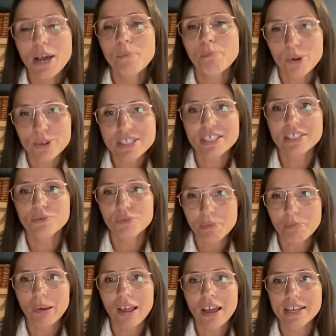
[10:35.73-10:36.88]
positive
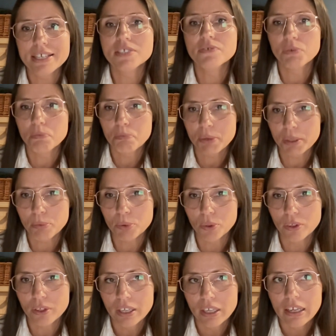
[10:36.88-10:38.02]
replies from people.